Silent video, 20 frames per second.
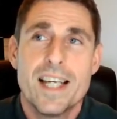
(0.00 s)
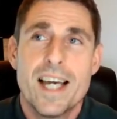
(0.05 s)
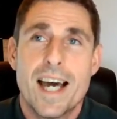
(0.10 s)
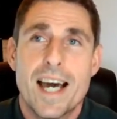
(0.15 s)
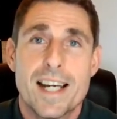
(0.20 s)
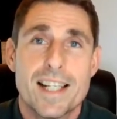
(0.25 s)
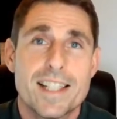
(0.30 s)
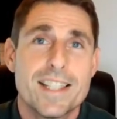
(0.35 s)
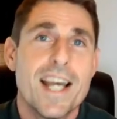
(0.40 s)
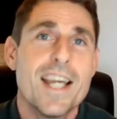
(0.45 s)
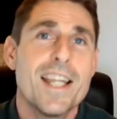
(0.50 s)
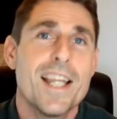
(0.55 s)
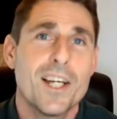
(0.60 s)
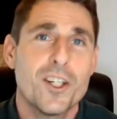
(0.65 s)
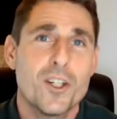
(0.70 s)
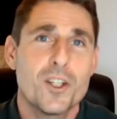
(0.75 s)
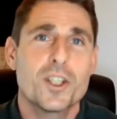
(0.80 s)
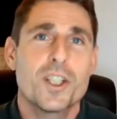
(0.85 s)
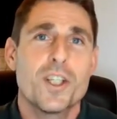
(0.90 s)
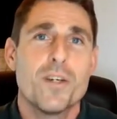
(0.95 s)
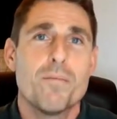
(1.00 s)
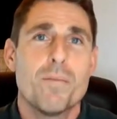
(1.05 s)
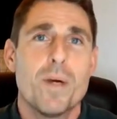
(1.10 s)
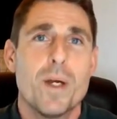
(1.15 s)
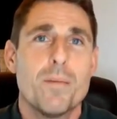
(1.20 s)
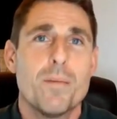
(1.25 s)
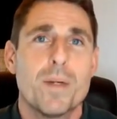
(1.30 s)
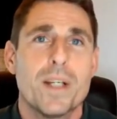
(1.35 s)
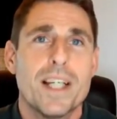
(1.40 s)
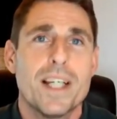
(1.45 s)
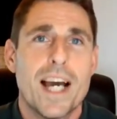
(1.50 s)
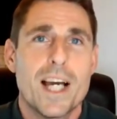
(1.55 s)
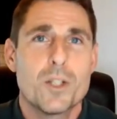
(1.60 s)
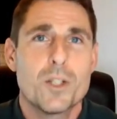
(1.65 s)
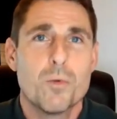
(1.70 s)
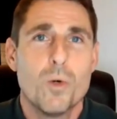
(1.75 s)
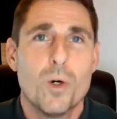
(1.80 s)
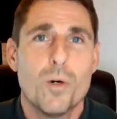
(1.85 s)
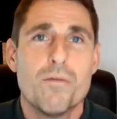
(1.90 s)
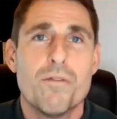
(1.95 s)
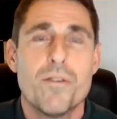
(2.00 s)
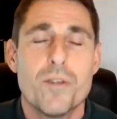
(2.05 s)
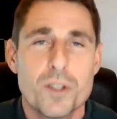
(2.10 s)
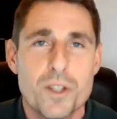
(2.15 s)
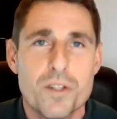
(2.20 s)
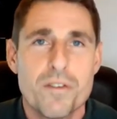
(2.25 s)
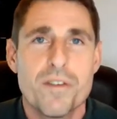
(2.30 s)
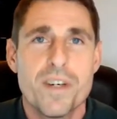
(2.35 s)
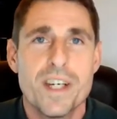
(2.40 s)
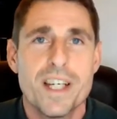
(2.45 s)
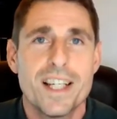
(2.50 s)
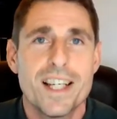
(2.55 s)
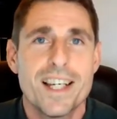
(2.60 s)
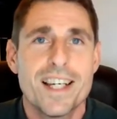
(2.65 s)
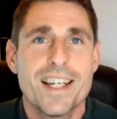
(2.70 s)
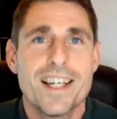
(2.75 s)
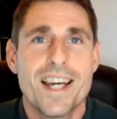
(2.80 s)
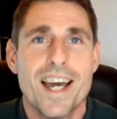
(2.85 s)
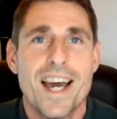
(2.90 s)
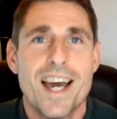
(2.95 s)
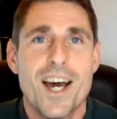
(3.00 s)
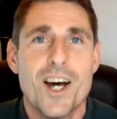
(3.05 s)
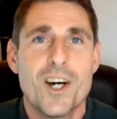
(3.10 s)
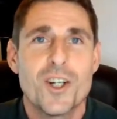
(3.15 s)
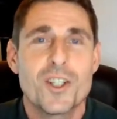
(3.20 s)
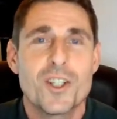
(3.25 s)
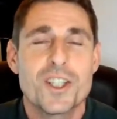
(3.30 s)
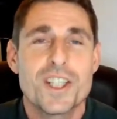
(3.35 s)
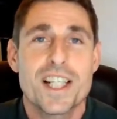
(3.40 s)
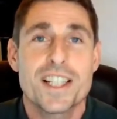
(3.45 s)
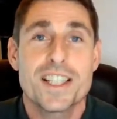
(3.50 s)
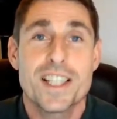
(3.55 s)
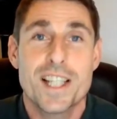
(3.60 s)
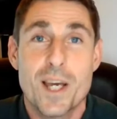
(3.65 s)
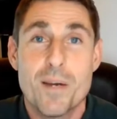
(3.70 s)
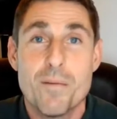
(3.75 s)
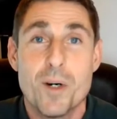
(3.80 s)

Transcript: And I say that not to give people a nice, warm, fuzzy feeling uh, on a Saturday